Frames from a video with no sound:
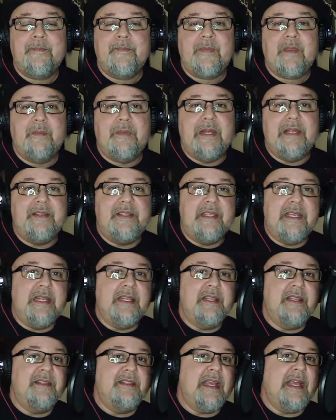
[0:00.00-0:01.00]
But at the end
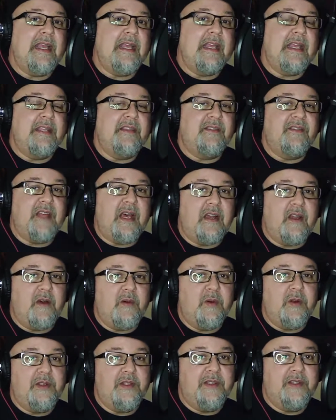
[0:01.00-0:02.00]
of the day, it's not
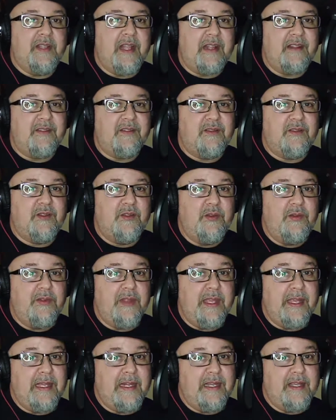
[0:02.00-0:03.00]
all that you
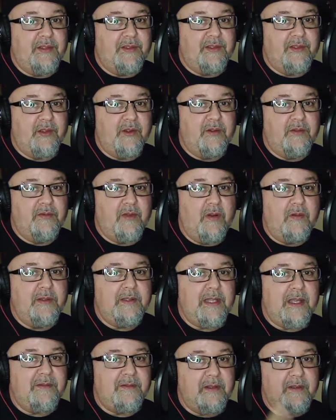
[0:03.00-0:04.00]
think it is. So
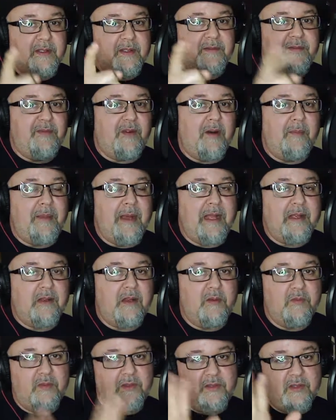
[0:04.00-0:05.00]
always have something to fall back
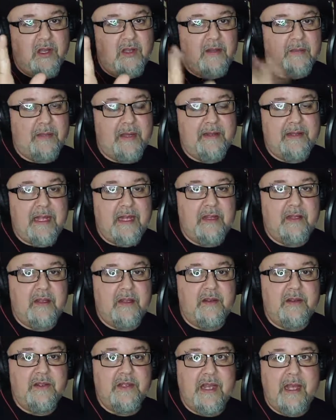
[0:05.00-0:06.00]
on. We'll talk about that
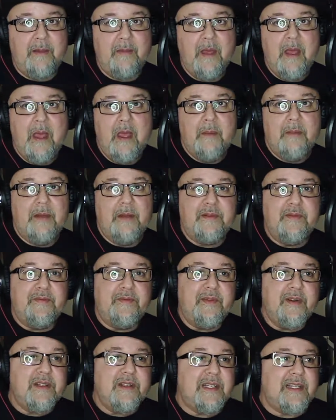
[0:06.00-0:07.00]
another time. But the
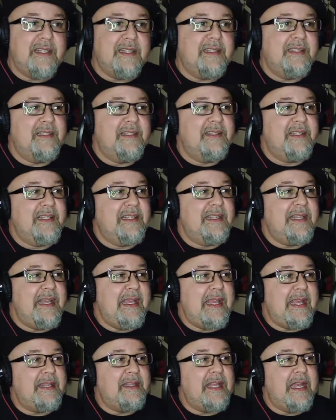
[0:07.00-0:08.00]
first
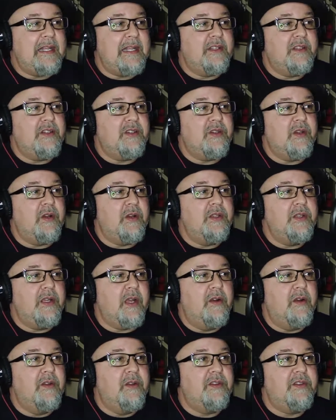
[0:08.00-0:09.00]
clay I'd like to show you
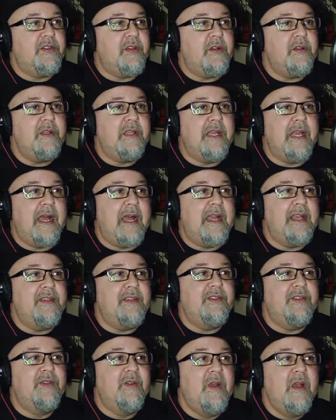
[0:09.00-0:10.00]

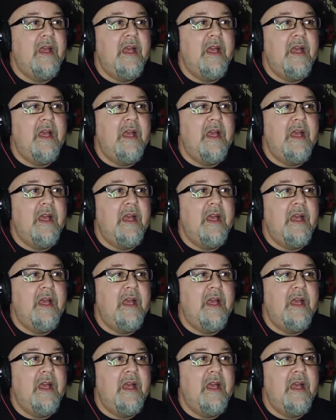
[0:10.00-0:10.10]
guys.